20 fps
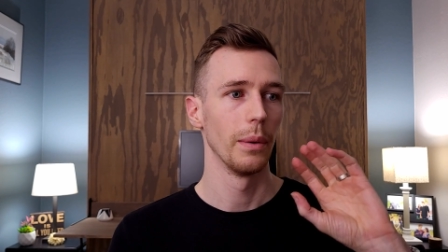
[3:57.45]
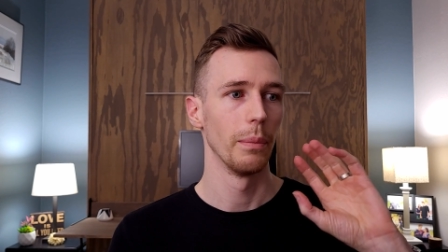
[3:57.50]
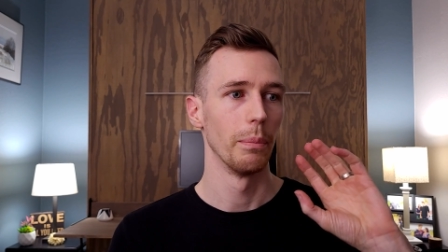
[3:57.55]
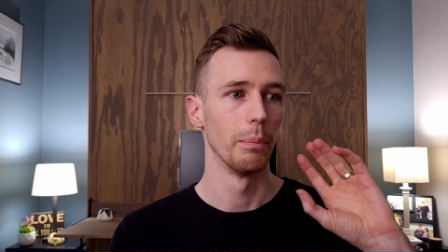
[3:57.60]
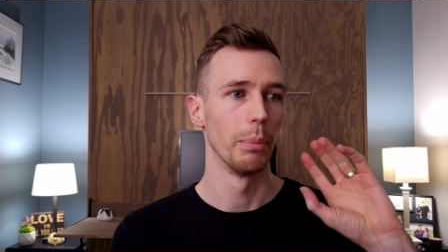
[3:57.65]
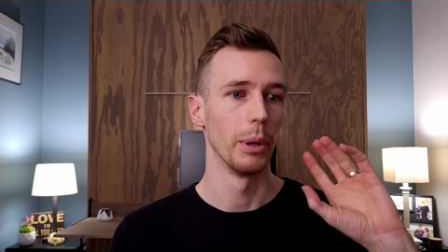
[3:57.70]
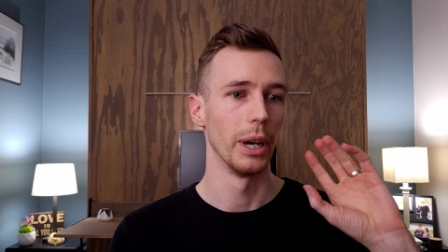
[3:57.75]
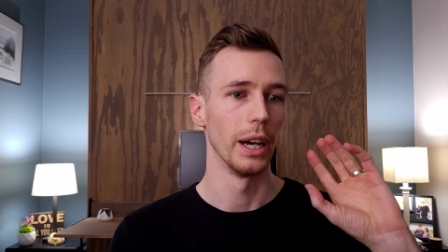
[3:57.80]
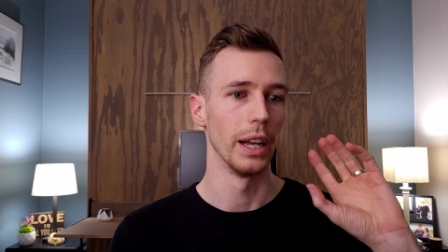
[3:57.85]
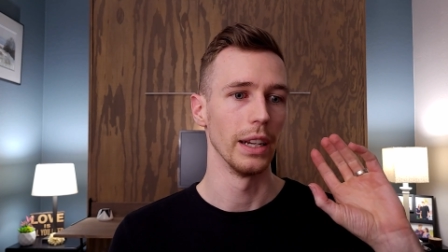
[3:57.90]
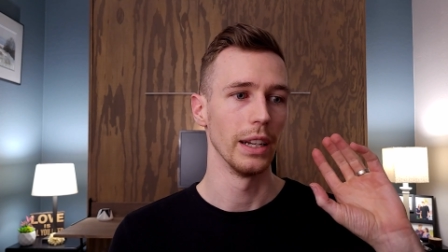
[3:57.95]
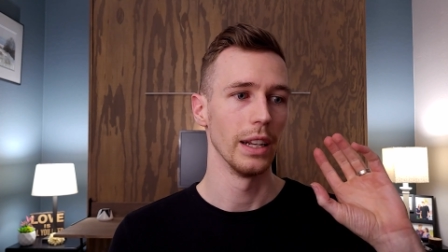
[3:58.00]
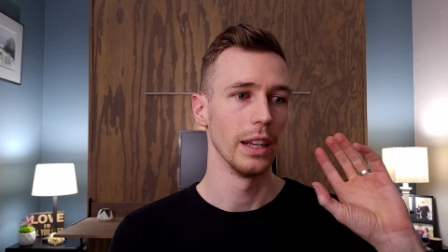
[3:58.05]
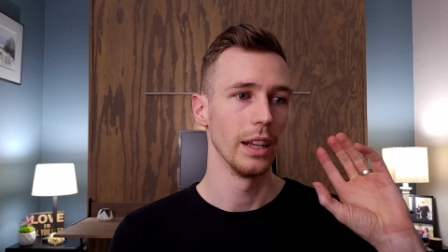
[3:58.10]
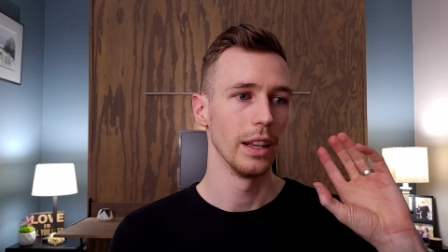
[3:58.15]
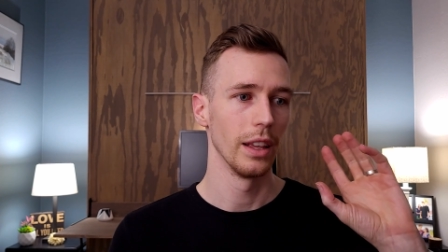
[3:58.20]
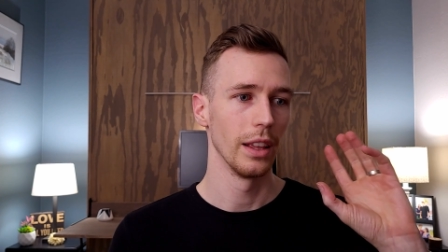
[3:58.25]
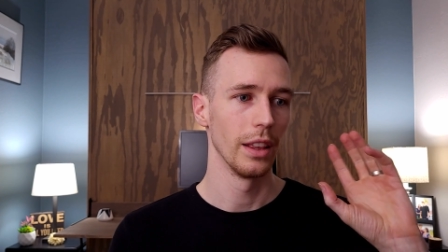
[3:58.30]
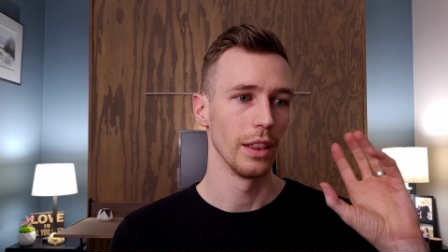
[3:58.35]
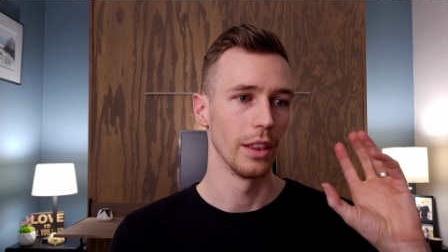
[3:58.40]
but
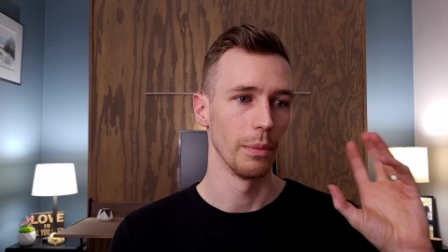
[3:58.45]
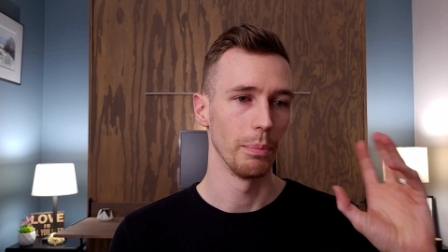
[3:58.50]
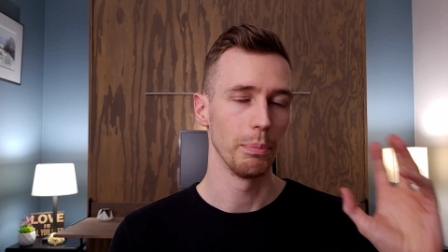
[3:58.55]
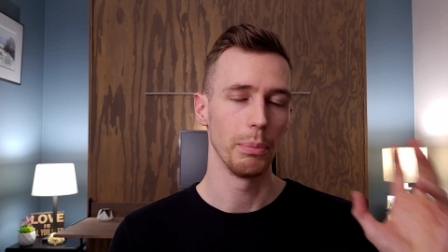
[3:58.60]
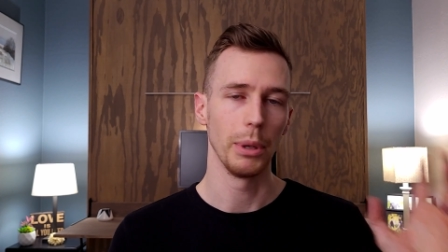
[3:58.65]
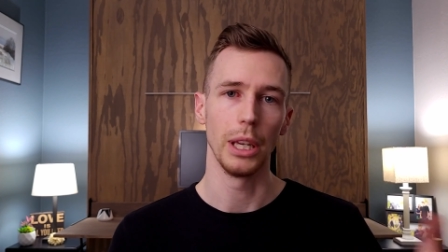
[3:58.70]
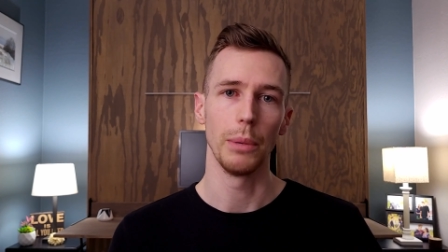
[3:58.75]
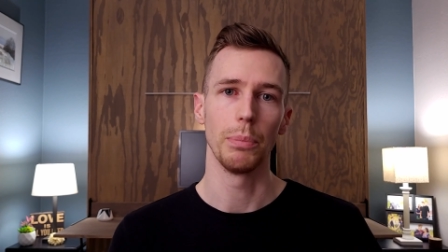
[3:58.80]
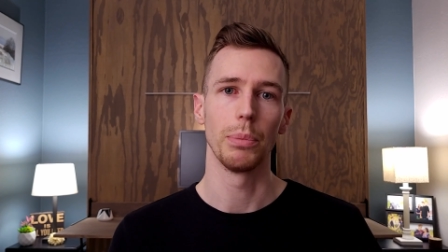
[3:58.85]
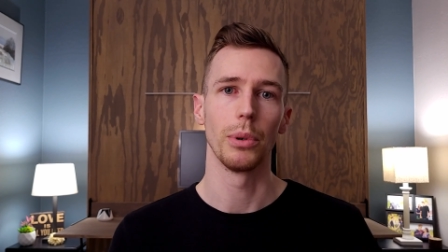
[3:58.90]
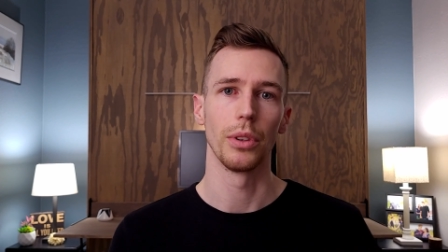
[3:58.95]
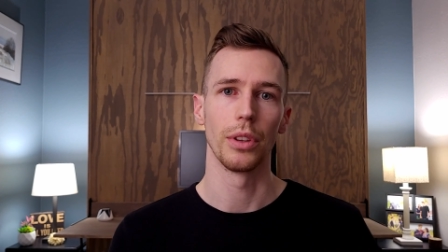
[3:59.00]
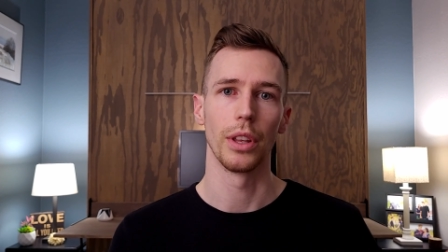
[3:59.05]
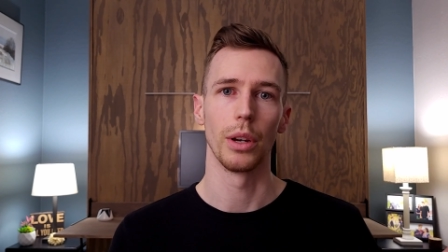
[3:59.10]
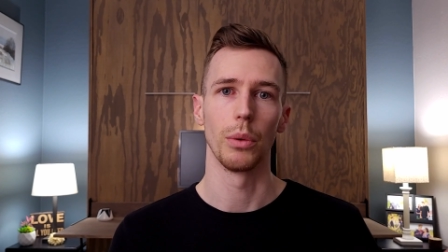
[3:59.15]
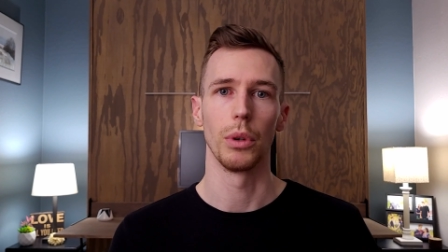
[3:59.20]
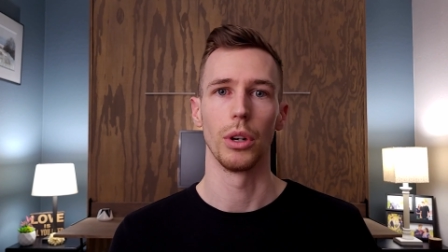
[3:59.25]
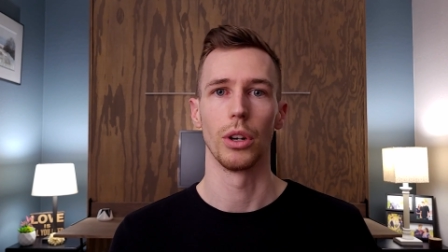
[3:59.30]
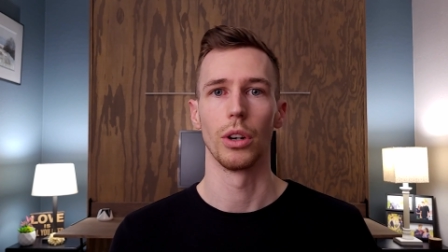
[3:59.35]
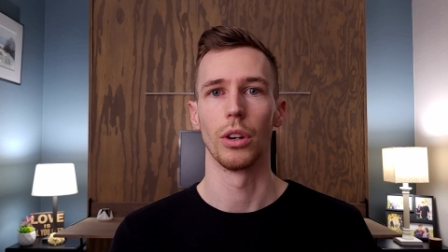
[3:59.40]
the people
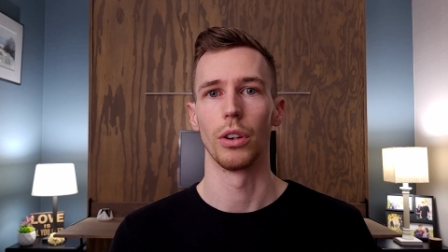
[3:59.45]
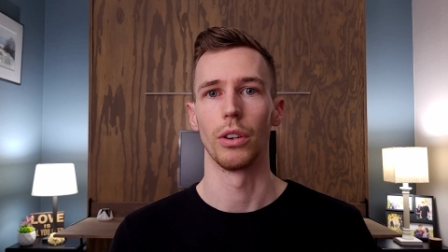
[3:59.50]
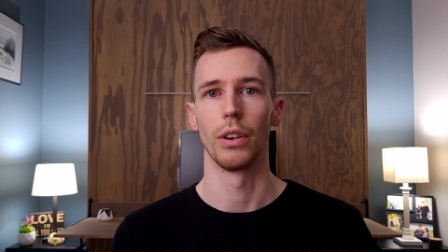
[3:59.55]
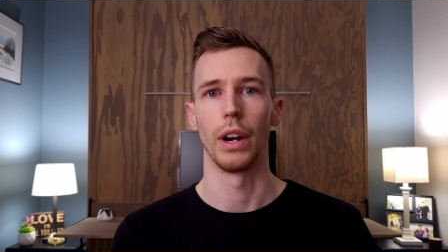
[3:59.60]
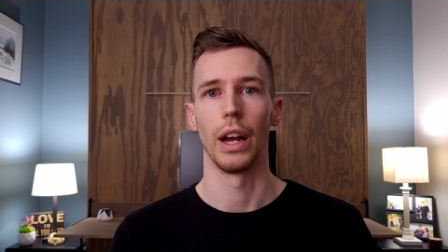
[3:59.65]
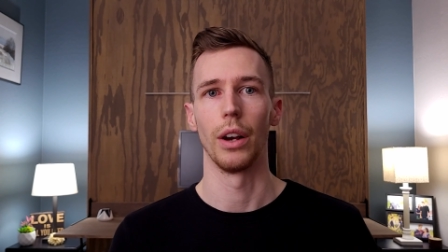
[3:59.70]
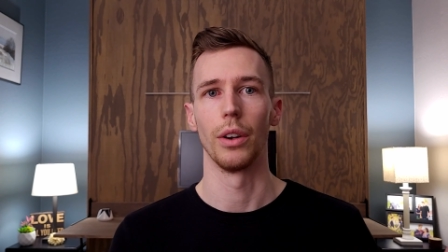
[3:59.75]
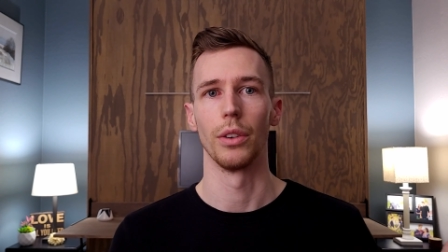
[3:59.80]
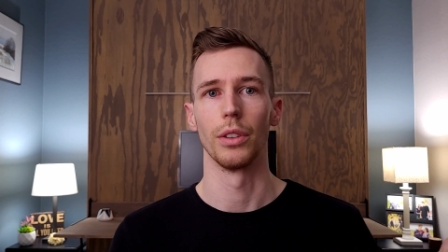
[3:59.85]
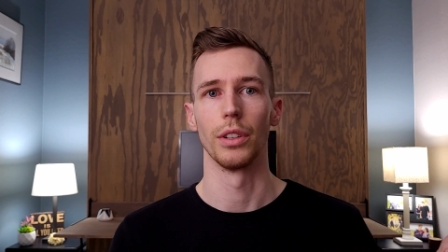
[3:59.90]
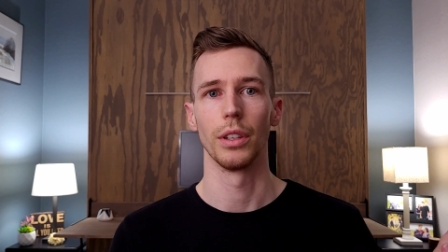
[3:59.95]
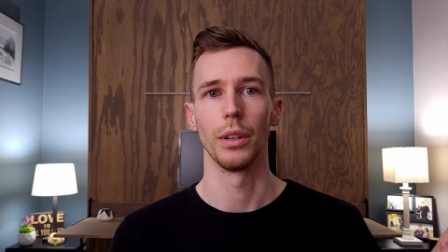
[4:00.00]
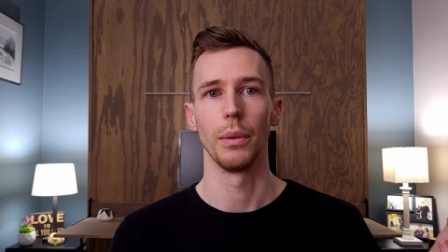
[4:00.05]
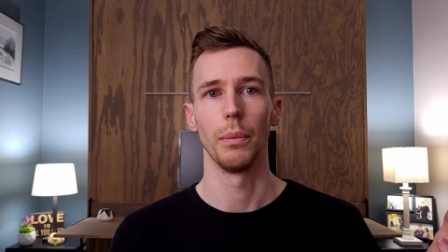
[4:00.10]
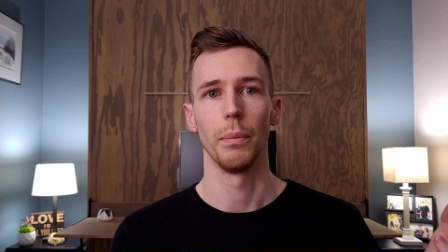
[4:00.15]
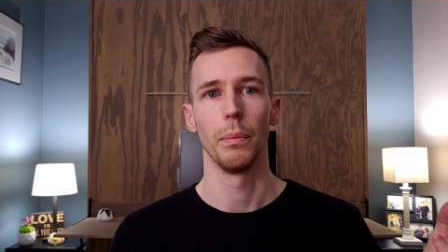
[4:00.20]
that we were around